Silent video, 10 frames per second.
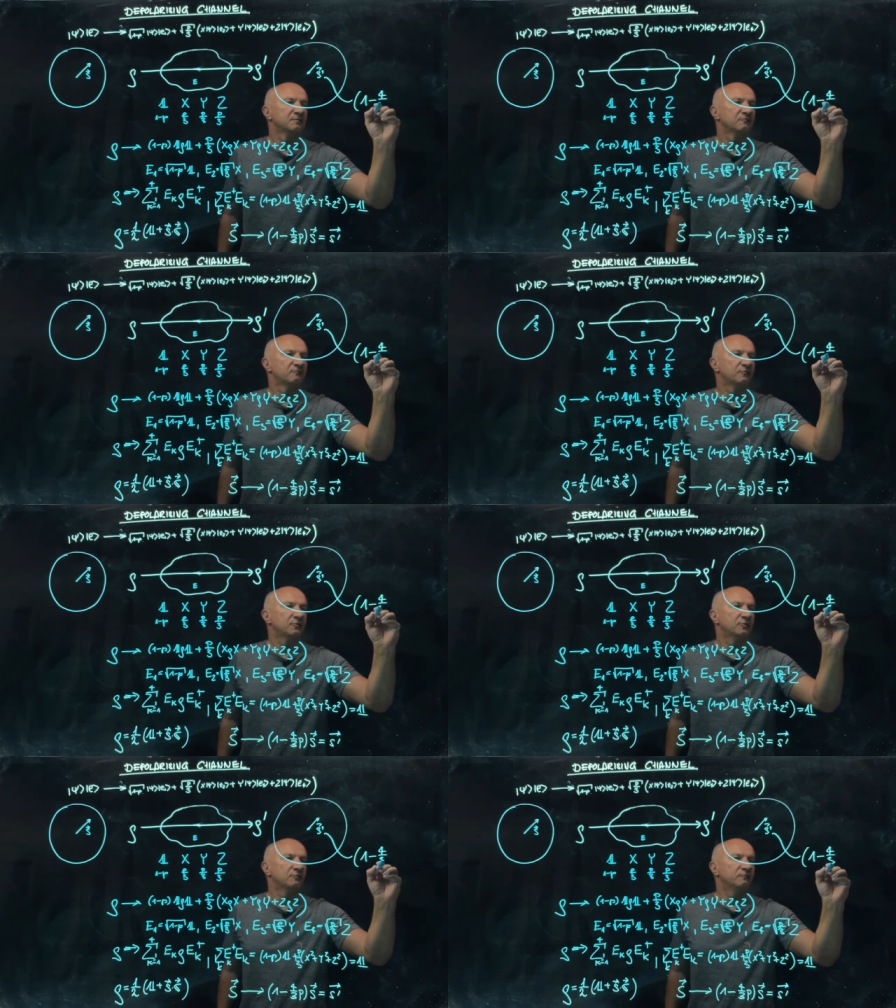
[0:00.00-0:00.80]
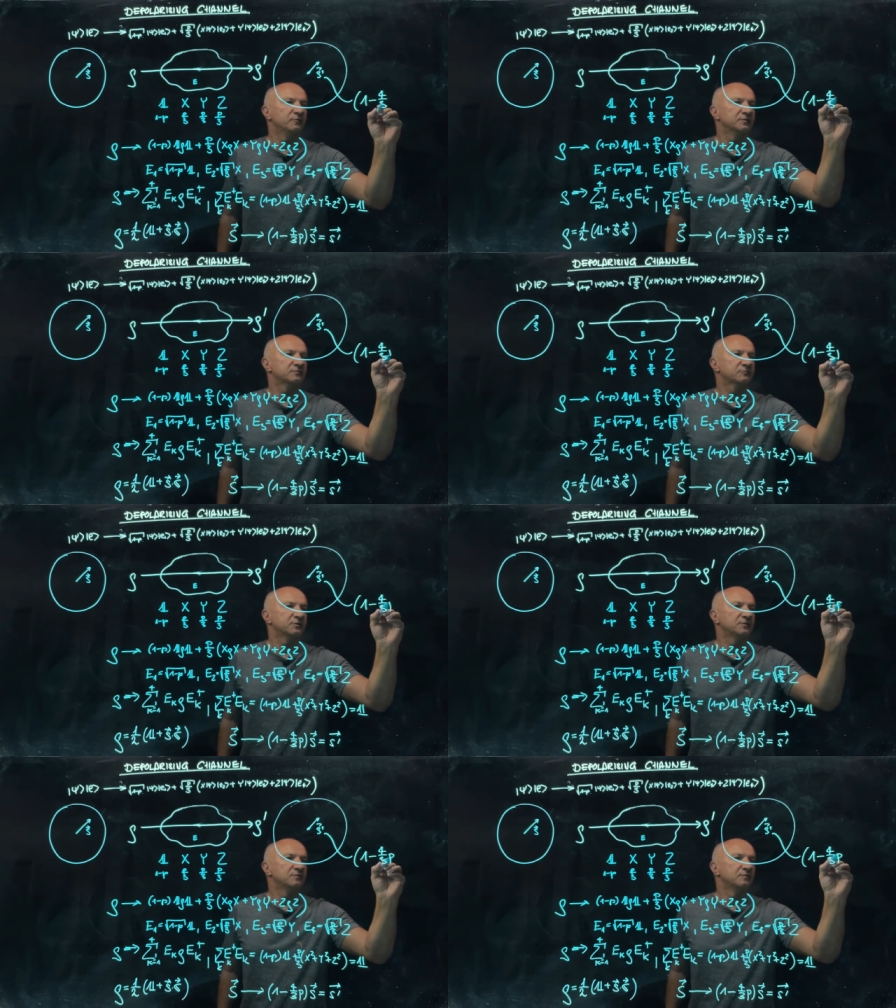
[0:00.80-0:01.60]
4 over
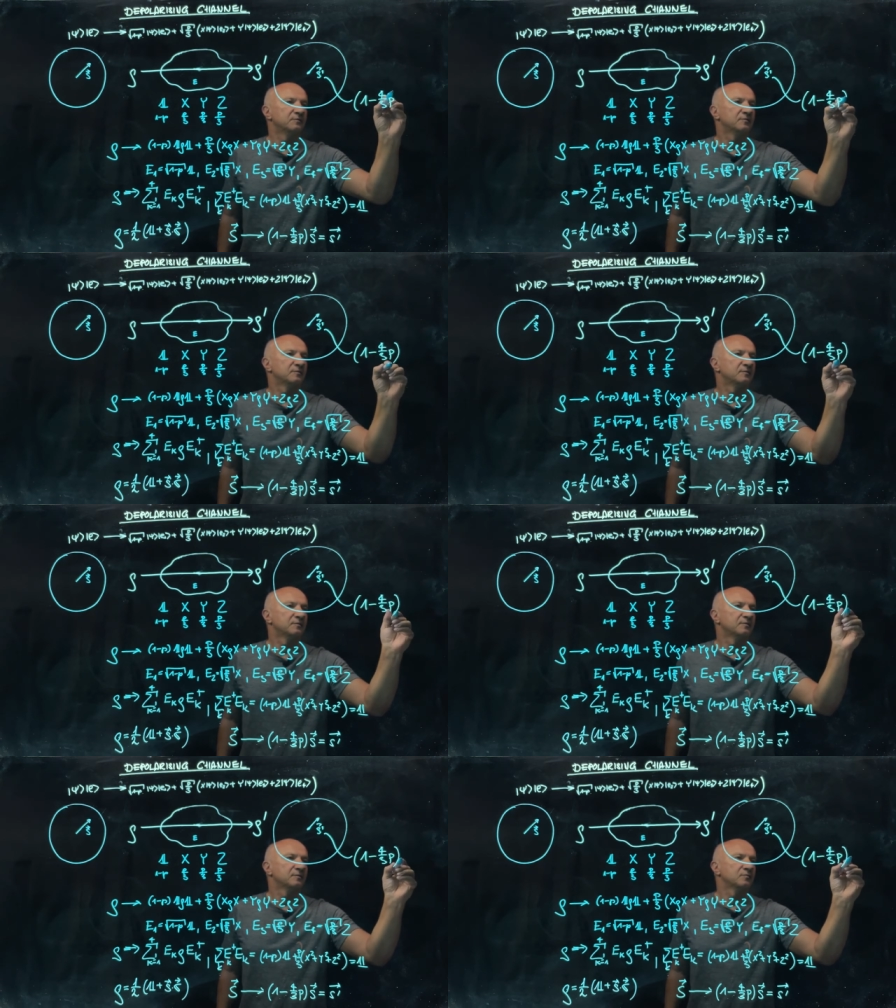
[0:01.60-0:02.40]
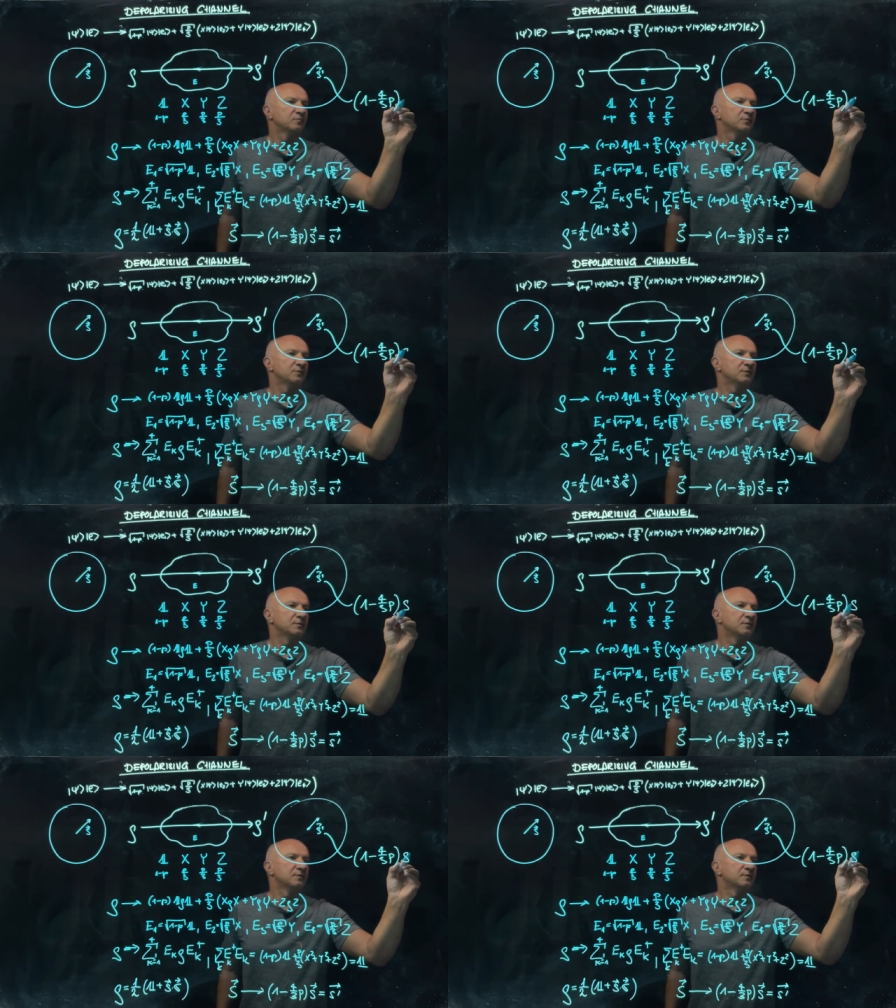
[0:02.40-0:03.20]
3 p
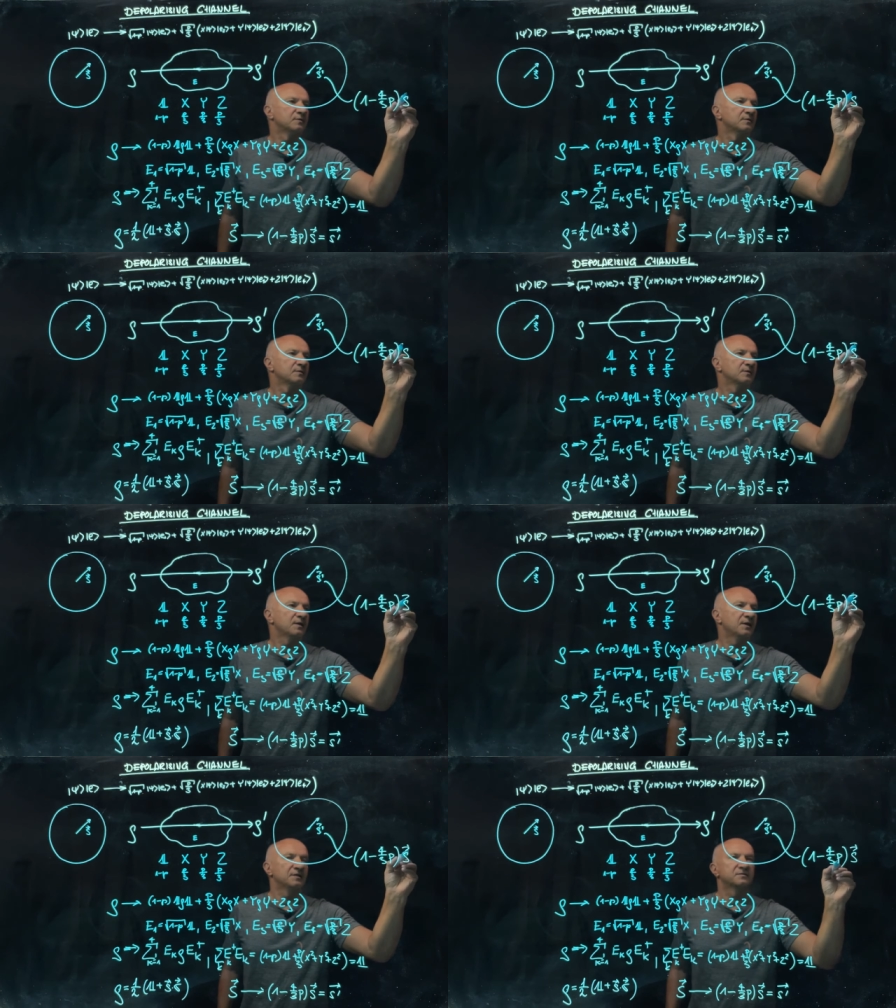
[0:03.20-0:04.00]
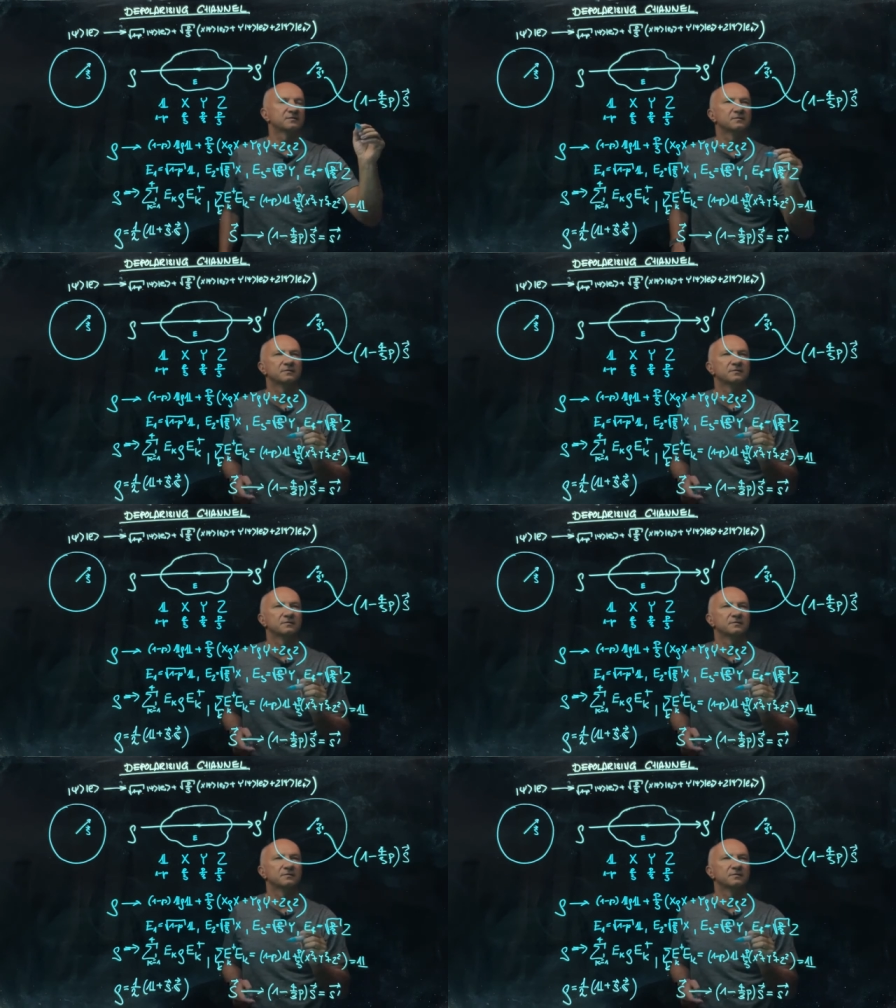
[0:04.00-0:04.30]
s.